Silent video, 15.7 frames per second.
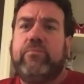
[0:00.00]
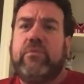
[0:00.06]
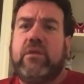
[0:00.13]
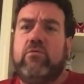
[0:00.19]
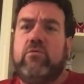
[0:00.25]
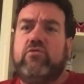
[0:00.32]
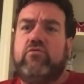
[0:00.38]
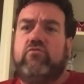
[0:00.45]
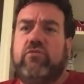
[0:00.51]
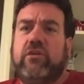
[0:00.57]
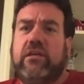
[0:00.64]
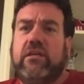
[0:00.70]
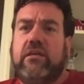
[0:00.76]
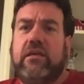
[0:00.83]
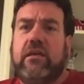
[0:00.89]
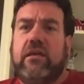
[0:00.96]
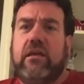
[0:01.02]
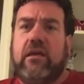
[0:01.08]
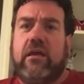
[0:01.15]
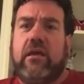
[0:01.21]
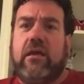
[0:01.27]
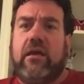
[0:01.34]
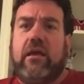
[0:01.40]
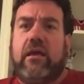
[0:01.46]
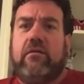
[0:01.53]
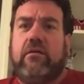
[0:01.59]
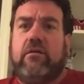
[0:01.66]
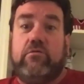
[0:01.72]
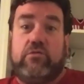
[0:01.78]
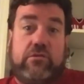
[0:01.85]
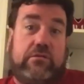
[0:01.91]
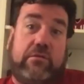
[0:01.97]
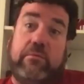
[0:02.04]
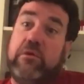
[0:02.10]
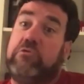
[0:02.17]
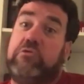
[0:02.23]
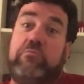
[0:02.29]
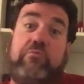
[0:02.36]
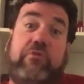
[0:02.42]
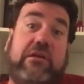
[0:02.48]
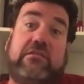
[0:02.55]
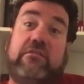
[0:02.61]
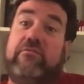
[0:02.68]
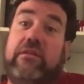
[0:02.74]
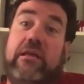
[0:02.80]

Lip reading: it was really, it was, to me, it was impressive.